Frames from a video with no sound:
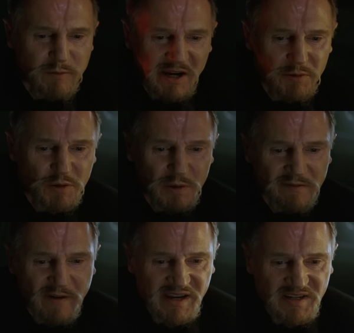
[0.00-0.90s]
man who
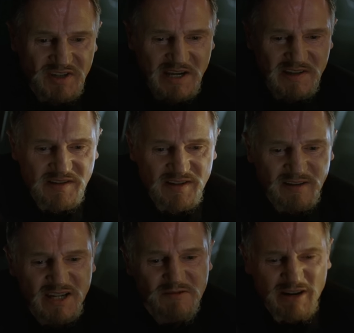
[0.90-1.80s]
literally knows the
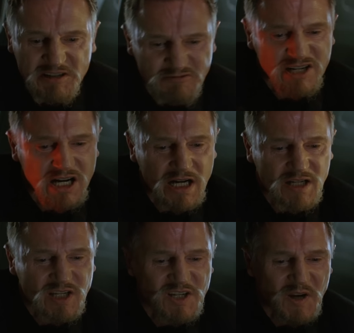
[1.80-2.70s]
secrets of the world?